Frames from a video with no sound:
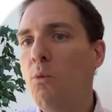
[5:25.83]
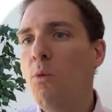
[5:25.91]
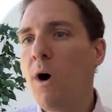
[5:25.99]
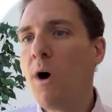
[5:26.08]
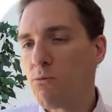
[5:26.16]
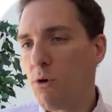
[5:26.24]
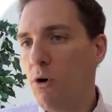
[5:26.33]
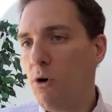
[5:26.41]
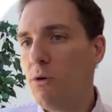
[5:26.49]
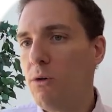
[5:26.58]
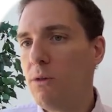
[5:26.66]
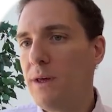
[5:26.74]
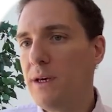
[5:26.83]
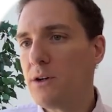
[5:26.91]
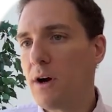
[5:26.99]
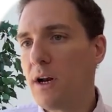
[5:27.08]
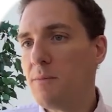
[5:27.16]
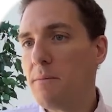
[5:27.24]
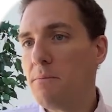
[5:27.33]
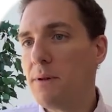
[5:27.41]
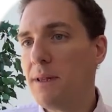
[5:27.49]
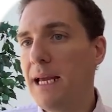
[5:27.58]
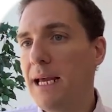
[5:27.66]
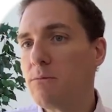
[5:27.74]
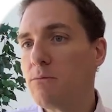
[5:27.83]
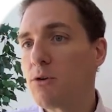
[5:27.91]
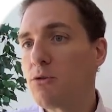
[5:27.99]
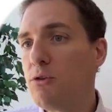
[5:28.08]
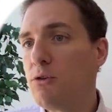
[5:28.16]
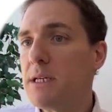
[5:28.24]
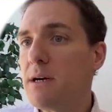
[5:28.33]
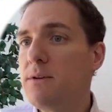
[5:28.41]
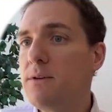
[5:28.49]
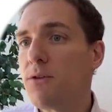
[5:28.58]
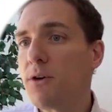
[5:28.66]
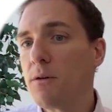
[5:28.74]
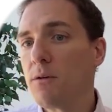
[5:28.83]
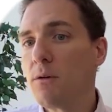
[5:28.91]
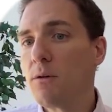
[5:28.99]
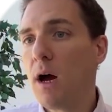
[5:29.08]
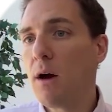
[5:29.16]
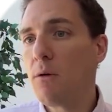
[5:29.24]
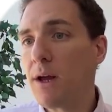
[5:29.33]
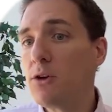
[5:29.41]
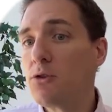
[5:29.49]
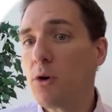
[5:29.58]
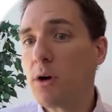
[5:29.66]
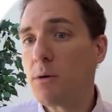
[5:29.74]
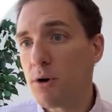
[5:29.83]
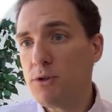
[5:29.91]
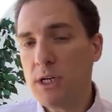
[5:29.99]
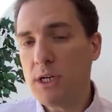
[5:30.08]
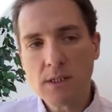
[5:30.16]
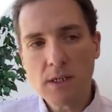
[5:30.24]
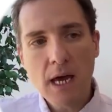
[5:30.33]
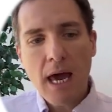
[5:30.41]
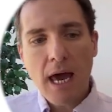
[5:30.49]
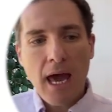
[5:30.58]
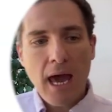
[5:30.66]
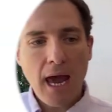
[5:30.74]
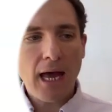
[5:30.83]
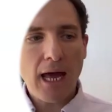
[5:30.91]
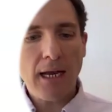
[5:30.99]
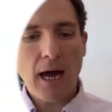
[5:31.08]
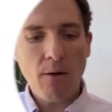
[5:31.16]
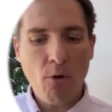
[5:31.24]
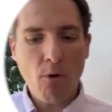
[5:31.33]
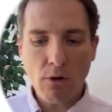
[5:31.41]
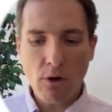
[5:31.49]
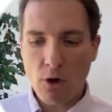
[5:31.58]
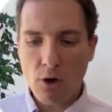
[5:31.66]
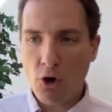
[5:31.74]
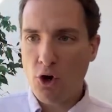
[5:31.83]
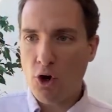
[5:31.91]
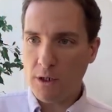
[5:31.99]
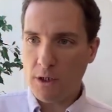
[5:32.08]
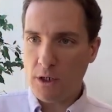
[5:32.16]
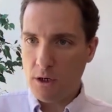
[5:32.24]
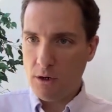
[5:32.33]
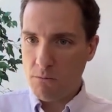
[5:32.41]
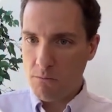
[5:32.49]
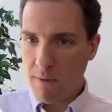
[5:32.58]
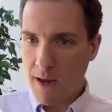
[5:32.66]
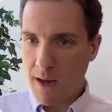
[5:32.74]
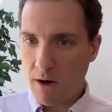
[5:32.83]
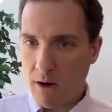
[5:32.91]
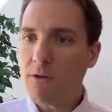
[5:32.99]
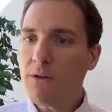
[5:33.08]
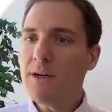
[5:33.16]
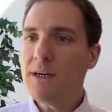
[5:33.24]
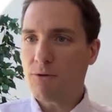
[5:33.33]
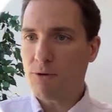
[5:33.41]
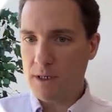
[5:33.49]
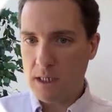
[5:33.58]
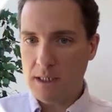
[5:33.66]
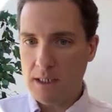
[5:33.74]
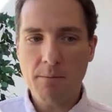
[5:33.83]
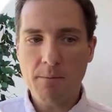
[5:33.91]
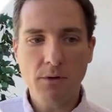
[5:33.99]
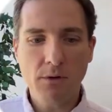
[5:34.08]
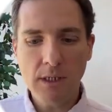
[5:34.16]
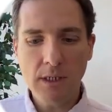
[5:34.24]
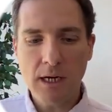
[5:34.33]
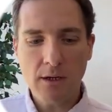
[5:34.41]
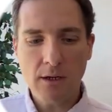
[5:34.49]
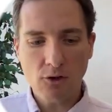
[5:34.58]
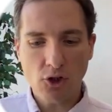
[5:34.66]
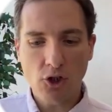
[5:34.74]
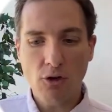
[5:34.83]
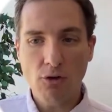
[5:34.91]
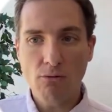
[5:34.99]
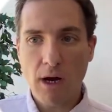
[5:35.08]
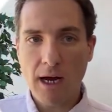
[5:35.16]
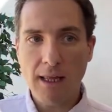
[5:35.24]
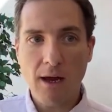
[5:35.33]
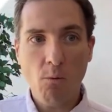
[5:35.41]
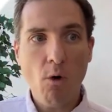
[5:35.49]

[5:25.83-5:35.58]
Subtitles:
what role these RNAs might play in recruitment of different regulatory proteins. And I won't go into all the different examples and details. I'll just highlight